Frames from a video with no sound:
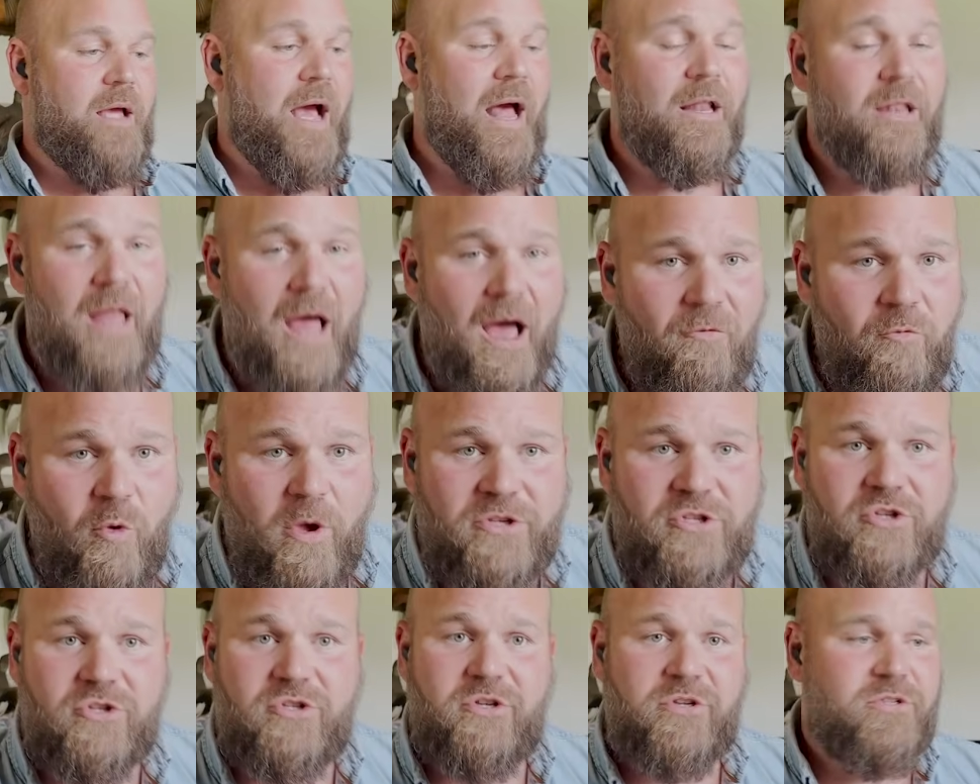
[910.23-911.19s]
I love
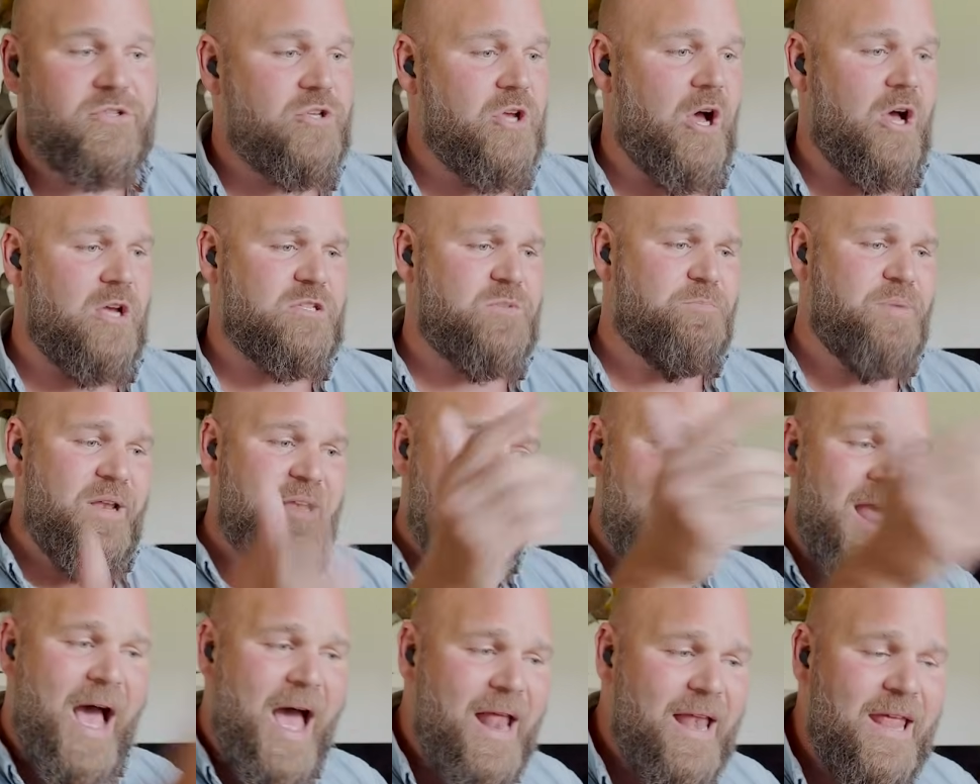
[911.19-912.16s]
Worcestershire sauce, but
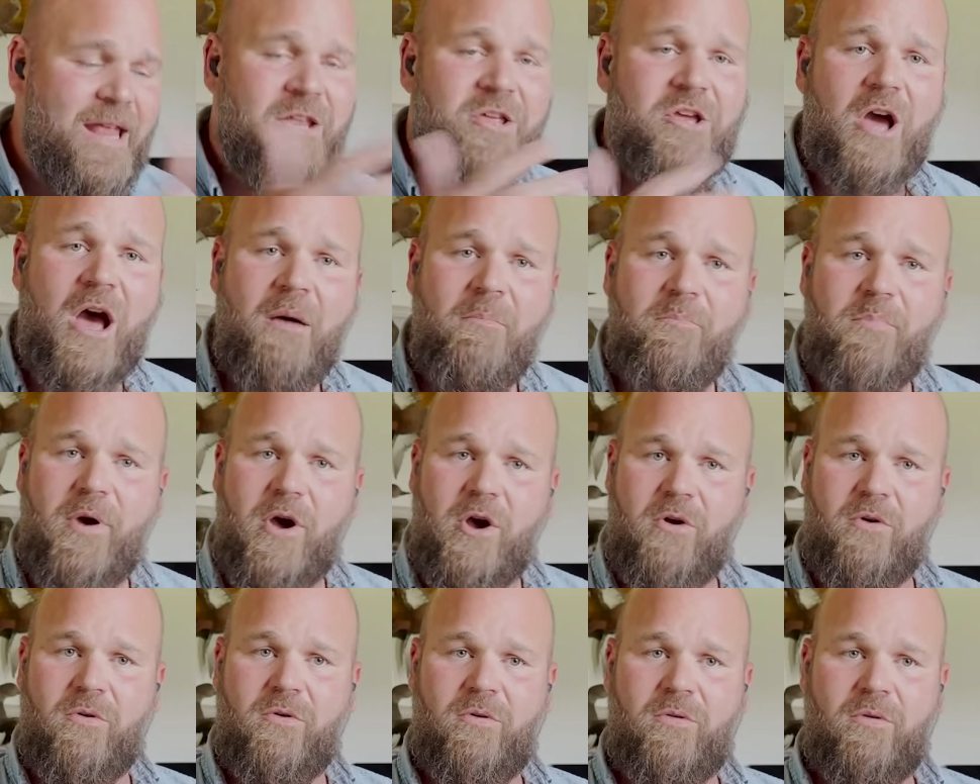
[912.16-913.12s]
not in
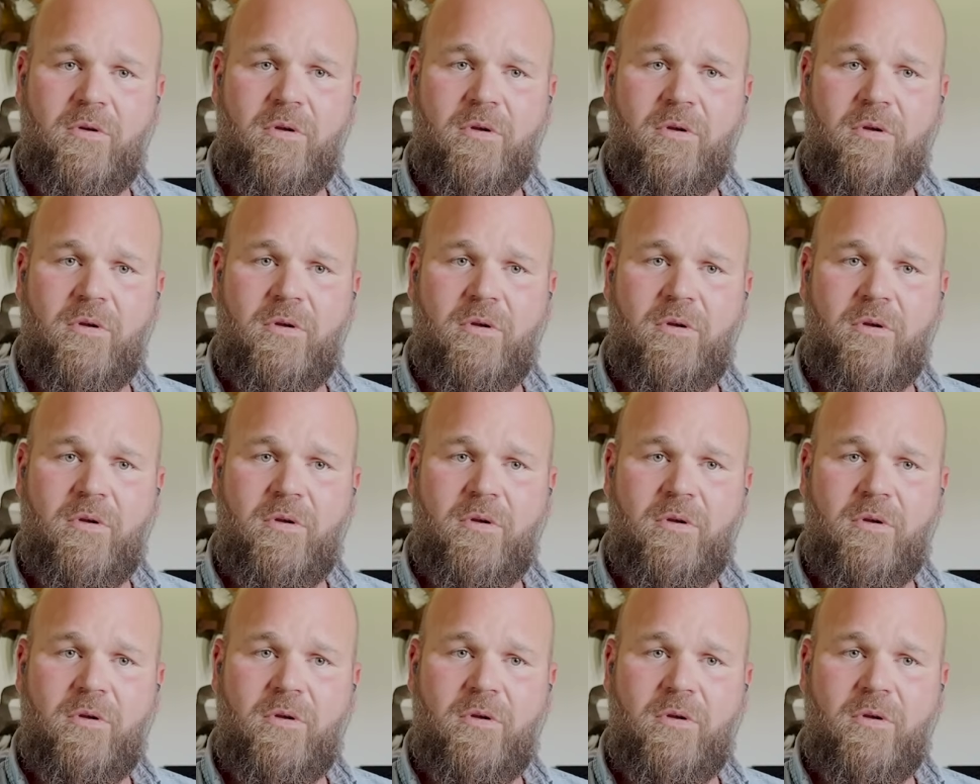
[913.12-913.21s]
gumbo.